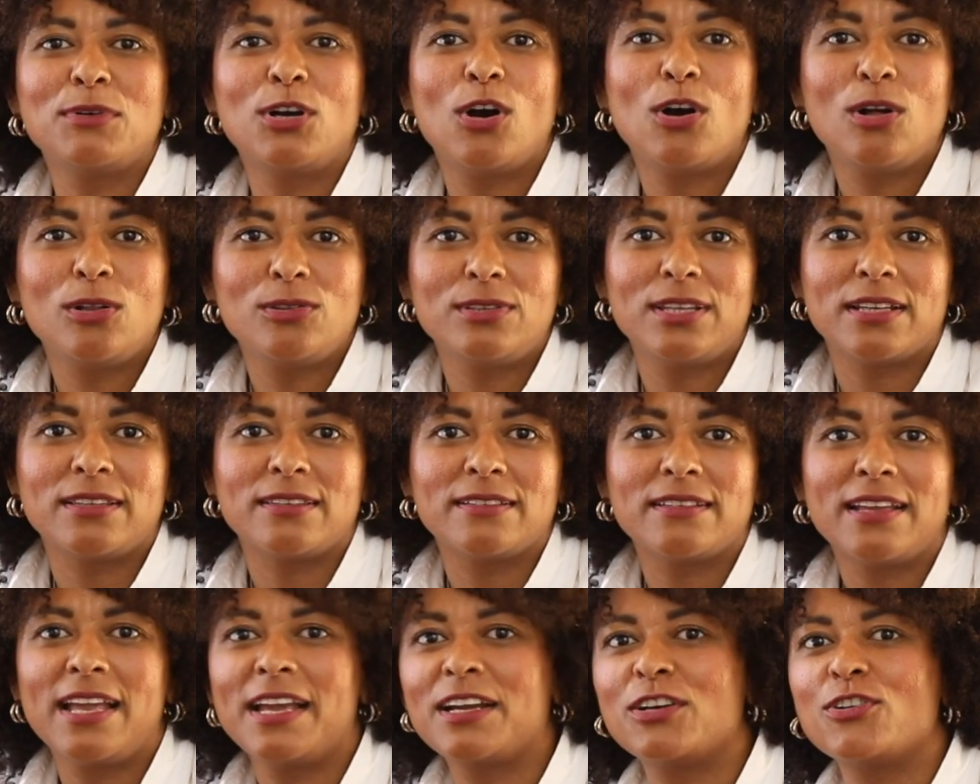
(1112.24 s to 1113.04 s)

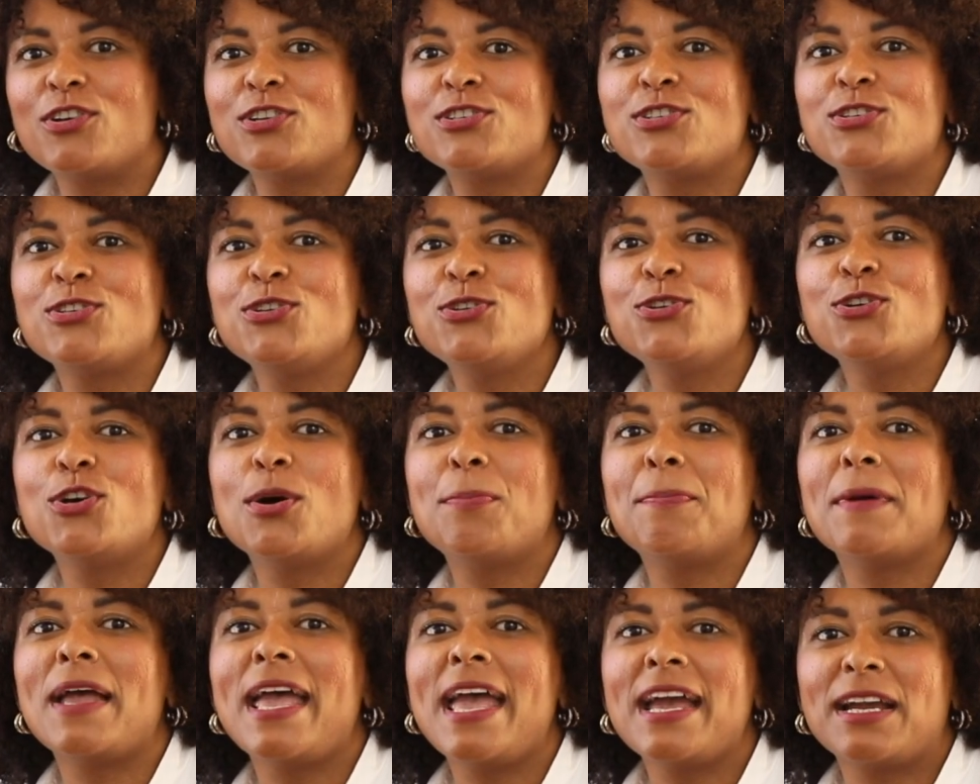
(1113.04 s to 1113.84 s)
golden. Across
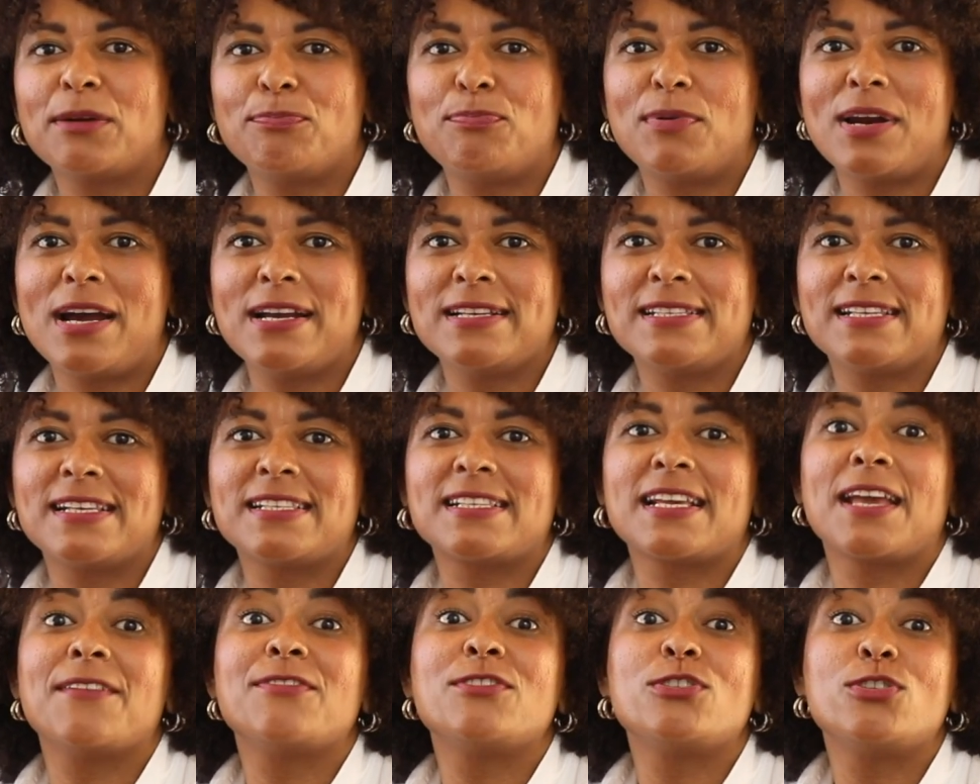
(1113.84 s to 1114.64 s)
Europe, egg prices
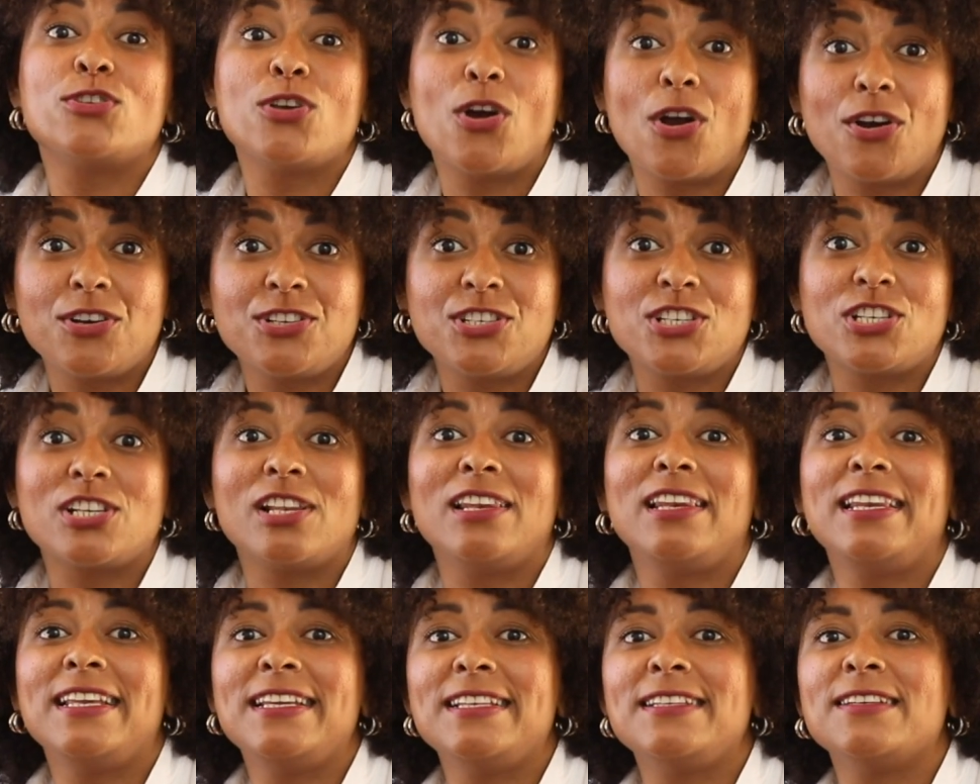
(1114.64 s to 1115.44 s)
have surged,
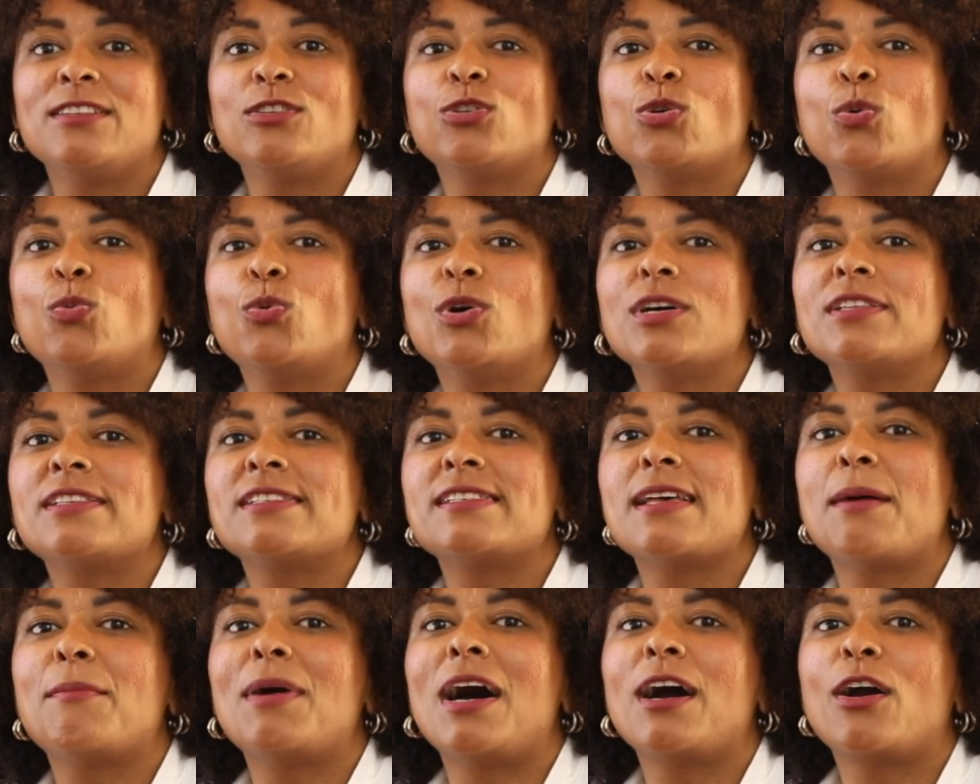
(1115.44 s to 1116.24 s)
leading to what
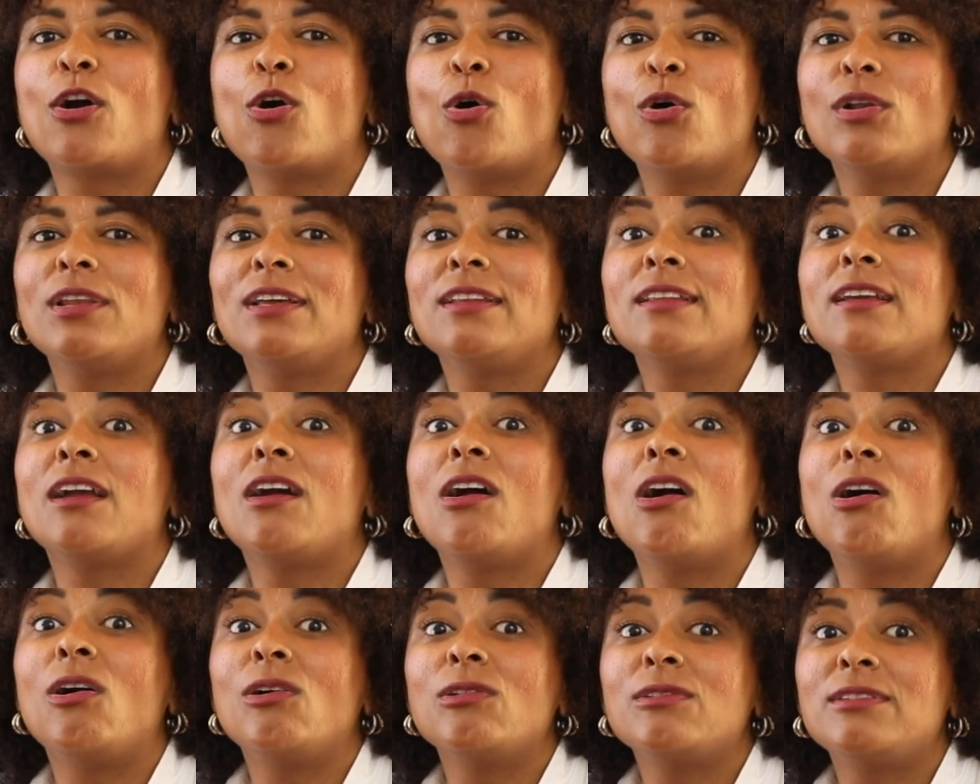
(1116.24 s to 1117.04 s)
some are calling
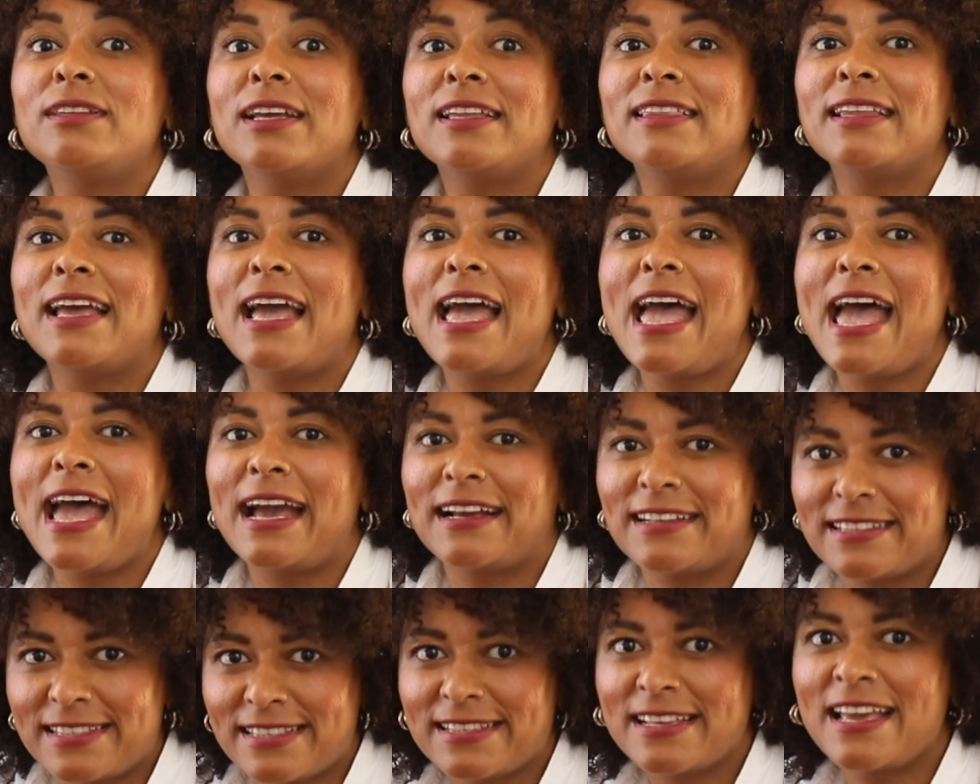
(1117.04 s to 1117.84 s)
golden
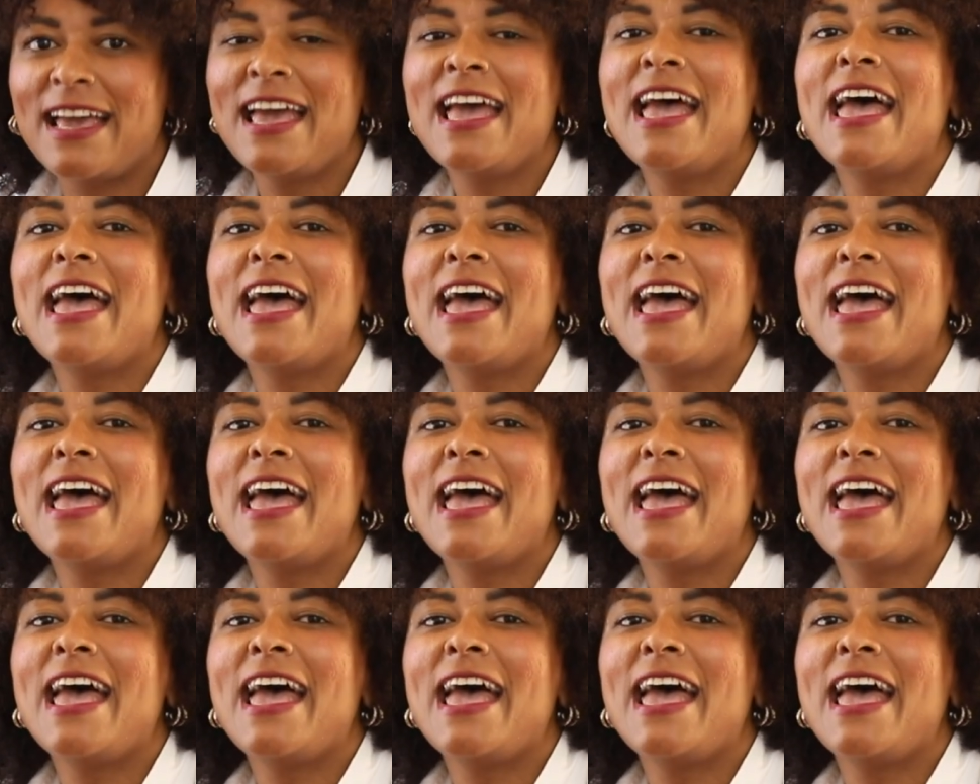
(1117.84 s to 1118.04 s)
eggs.